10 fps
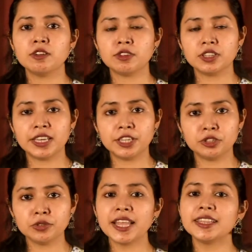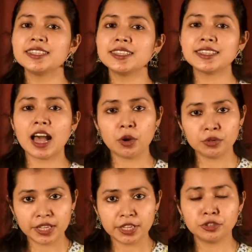for the issue and this is how
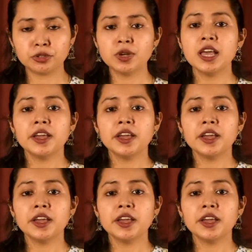the issue